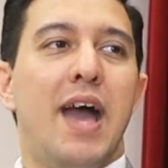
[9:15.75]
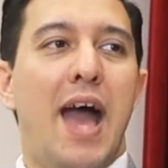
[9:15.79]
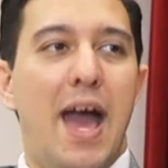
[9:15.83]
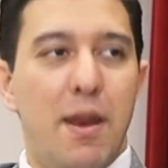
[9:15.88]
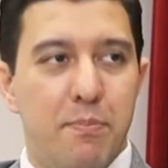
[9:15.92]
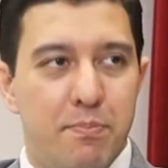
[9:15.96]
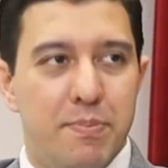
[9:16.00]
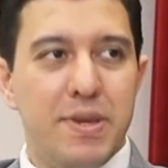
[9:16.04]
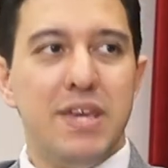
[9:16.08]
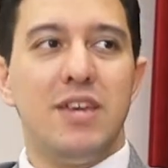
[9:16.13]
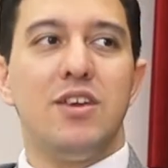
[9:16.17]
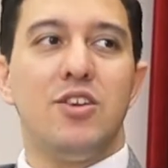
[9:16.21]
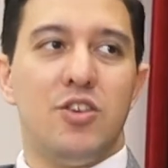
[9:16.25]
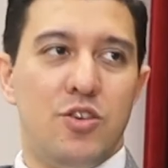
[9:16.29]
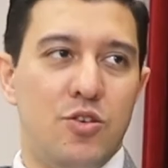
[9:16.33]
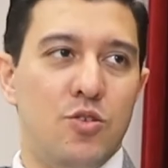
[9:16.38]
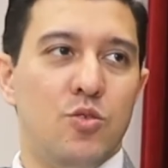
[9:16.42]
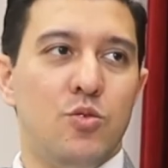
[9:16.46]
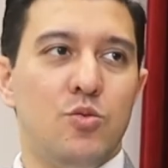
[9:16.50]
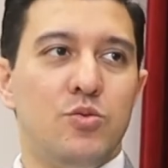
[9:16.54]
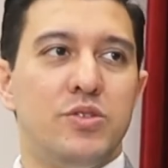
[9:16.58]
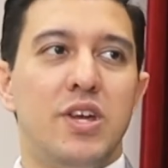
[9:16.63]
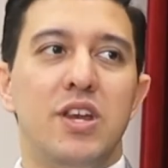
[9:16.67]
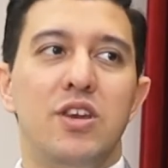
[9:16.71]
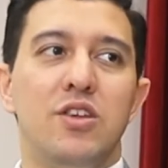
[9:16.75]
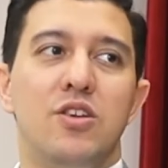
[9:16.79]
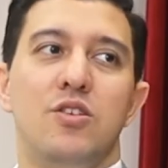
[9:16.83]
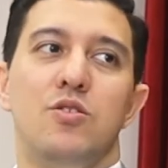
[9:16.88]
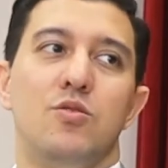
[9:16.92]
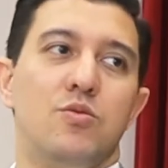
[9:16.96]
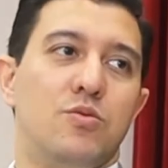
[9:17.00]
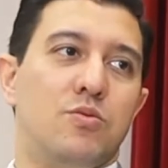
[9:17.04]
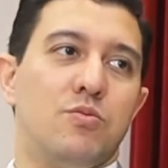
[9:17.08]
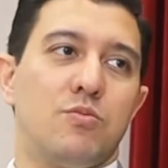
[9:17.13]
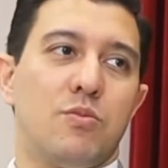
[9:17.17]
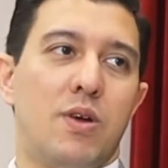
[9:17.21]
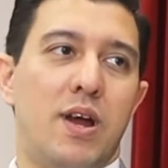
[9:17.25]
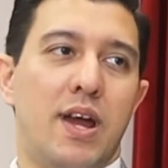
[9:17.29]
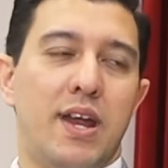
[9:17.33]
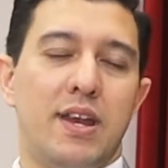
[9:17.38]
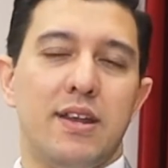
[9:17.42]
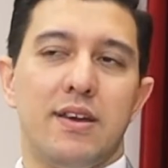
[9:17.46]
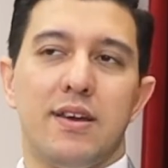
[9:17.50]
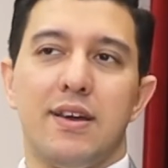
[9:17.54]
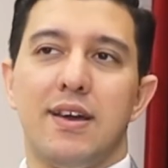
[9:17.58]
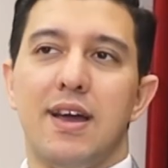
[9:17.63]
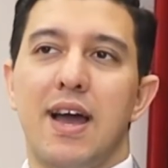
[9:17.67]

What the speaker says: at being you than you, right?